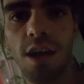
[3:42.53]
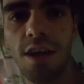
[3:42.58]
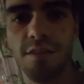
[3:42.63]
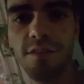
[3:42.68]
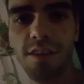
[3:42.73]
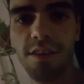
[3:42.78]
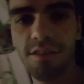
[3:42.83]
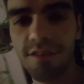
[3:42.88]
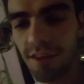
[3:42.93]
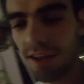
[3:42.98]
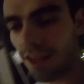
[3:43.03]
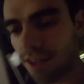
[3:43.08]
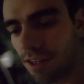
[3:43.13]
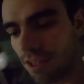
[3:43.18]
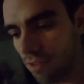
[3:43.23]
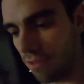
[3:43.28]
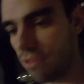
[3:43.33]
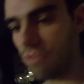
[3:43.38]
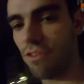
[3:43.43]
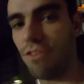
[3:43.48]
As I
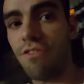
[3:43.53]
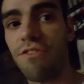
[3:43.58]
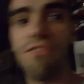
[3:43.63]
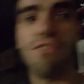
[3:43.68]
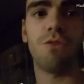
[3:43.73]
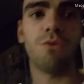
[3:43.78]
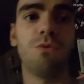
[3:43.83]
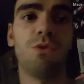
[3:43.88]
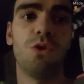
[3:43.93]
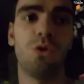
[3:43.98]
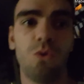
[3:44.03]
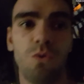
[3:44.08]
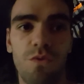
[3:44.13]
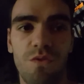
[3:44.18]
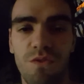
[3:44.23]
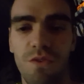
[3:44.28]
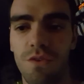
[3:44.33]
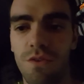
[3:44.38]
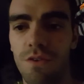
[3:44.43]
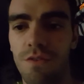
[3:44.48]
said, this is still
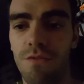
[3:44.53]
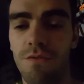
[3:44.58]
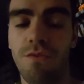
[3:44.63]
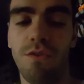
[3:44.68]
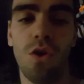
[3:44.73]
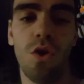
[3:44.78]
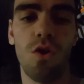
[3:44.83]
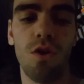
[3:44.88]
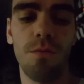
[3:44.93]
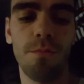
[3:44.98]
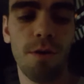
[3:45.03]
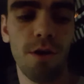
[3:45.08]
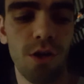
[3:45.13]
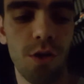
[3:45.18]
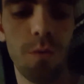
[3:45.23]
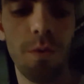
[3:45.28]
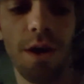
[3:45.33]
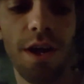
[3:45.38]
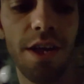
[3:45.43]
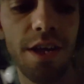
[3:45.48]
new vlog, by
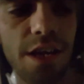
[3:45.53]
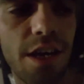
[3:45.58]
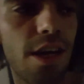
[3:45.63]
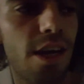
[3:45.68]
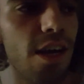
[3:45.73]
the way.